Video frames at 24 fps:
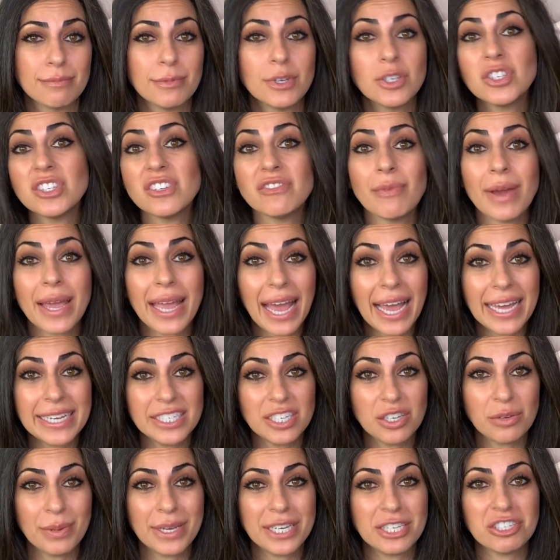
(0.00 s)
Most of my
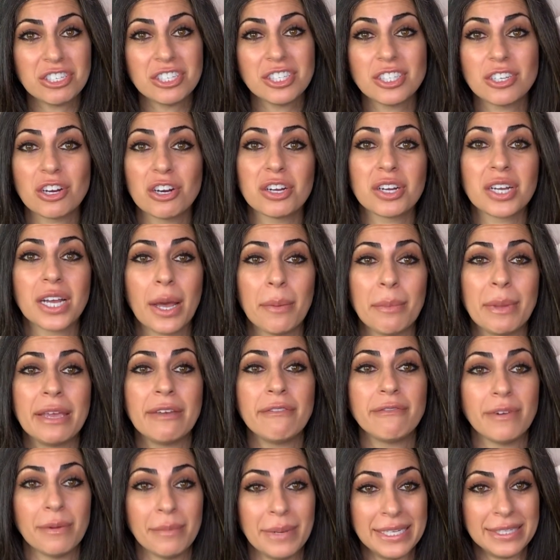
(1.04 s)
ideal patients are coming
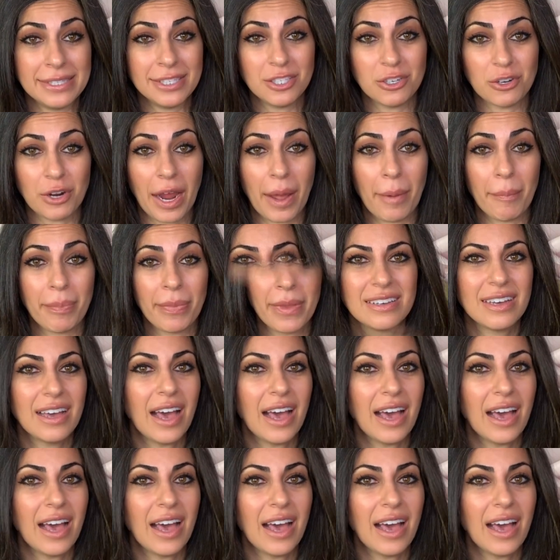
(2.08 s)
from Instagram.